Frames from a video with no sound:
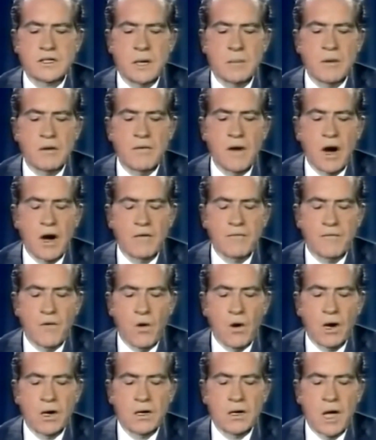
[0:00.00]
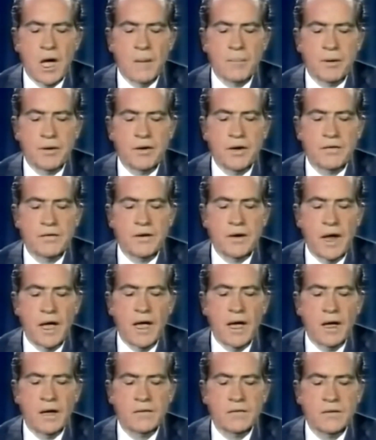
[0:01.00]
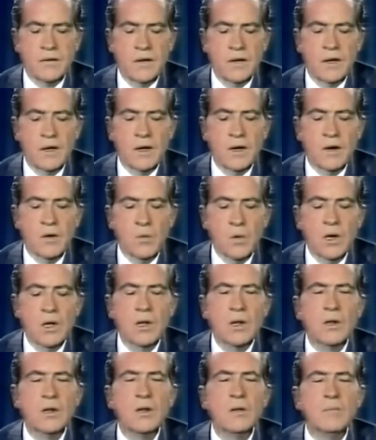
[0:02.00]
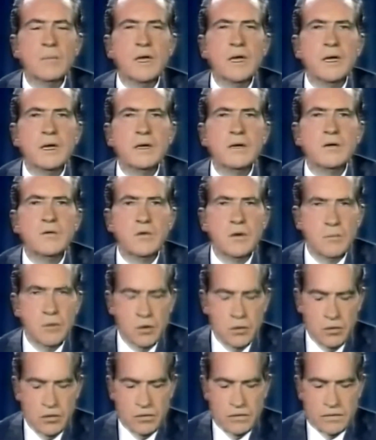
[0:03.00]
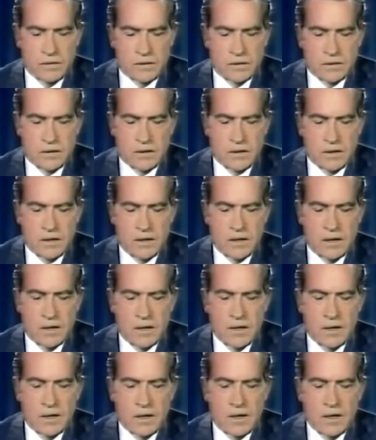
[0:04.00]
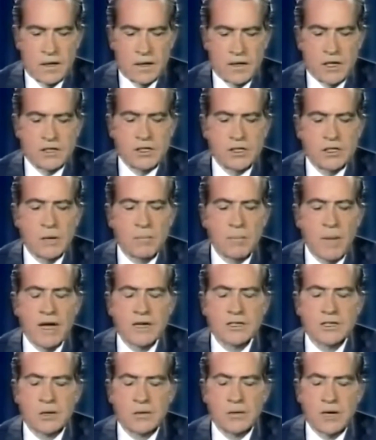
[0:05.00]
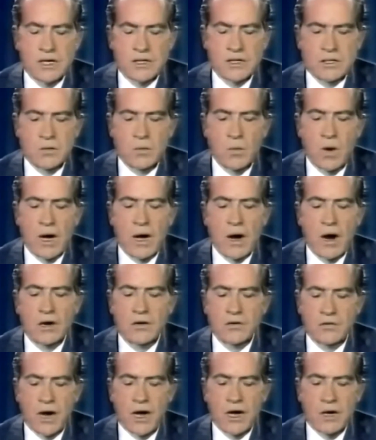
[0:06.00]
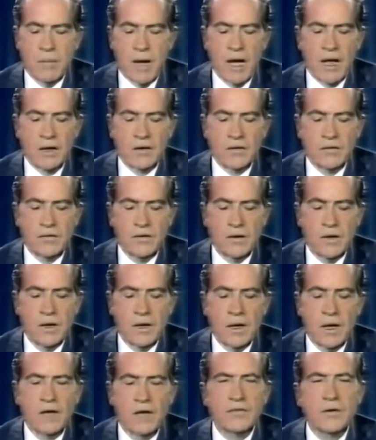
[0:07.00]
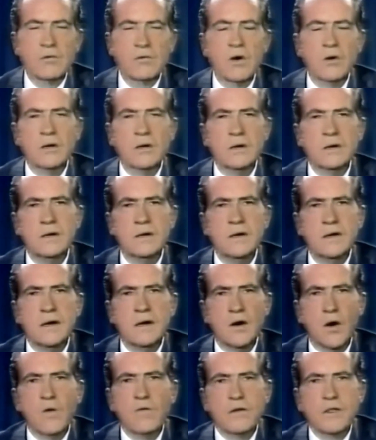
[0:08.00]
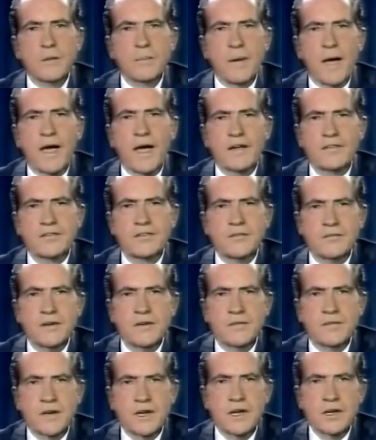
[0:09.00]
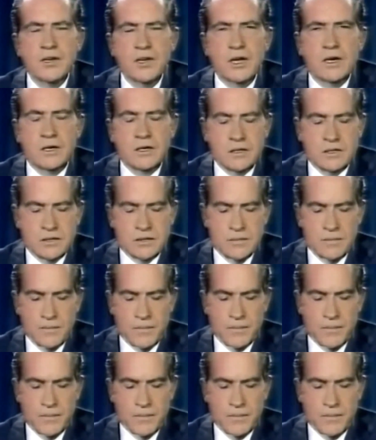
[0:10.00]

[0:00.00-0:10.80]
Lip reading: that some of our foreign competition has will be removed. This is a major reason why our trade balance has eroded over the past 15 years.